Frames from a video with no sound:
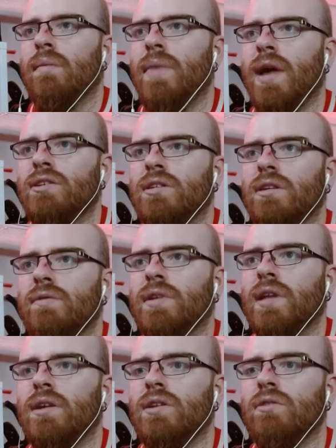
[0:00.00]
mention if
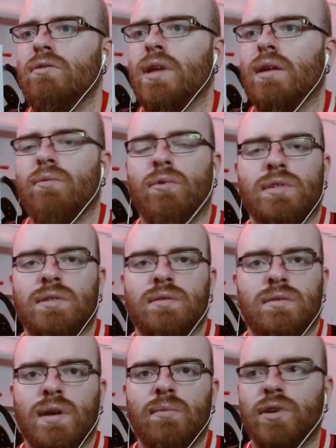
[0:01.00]
they knew there was
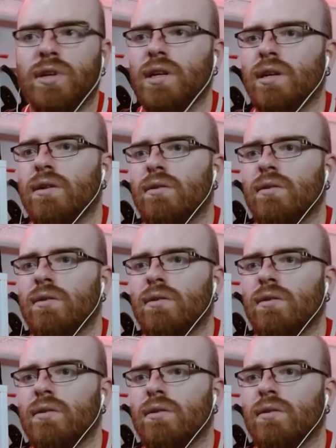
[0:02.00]
someone here, you